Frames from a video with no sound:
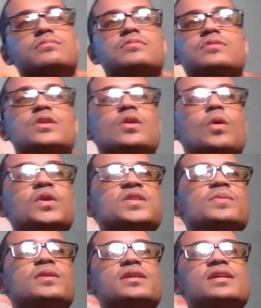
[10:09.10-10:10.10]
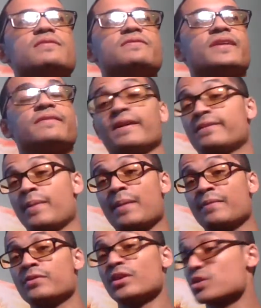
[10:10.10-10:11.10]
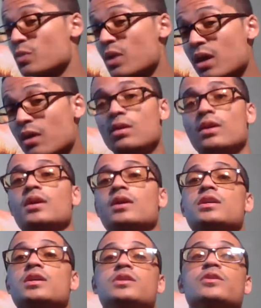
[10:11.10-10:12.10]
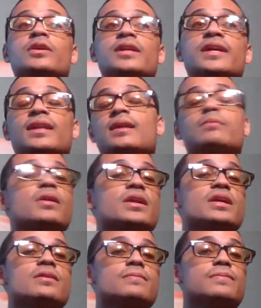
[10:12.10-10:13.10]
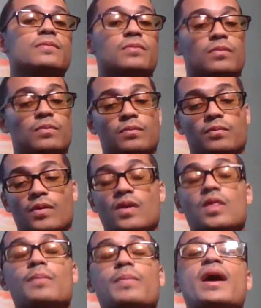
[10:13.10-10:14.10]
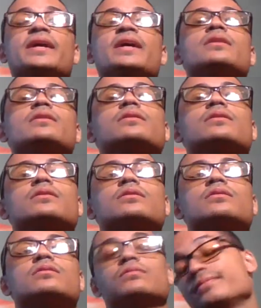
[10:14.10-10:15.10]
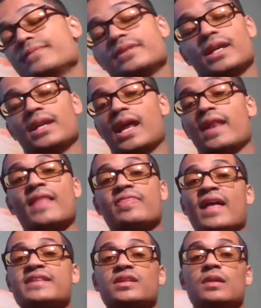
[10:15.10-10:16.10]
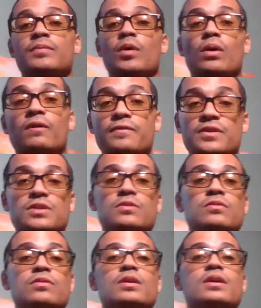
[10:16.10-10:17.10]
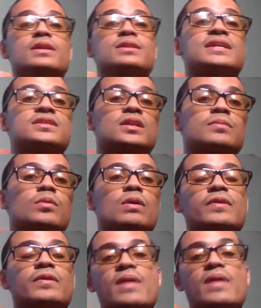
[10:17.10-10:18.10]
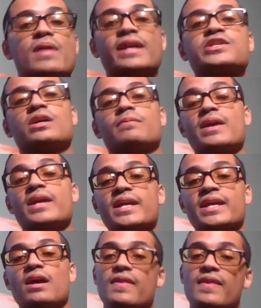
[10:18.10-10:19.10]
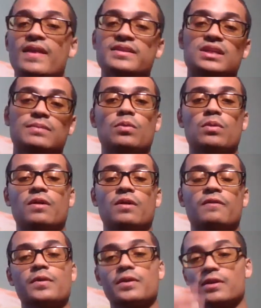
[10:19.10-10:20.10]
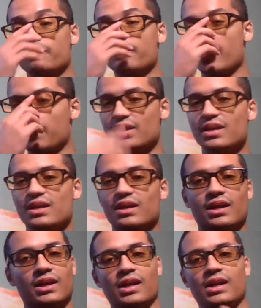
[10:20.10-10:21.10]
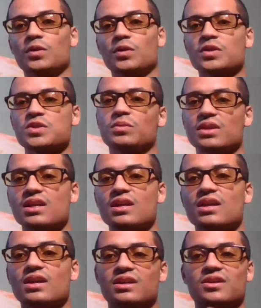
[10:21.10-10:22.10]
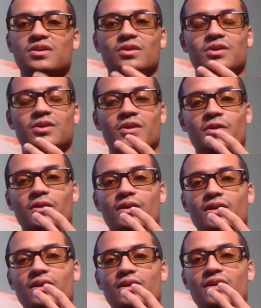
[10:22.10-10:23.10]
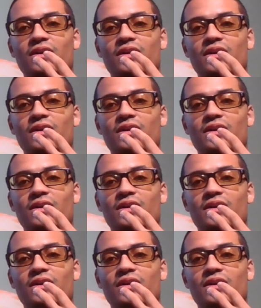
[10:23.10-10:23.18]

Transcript: you know, ultimately, if if, if the pay-per-view does well, you're going to get a lot of money on the back end, and, and that that's going to bode well for you. That's going to bode well for your bank account, bank account, and that's going to bode well for your family, and, and ultimately your your, your uh.